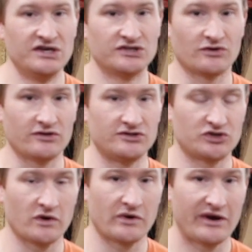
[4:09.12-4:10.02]
So all the
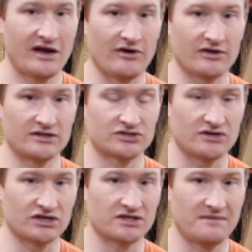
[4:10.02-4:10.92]
joinery, all the
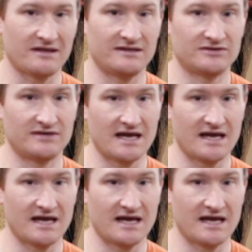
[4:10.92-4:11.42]
construction methods are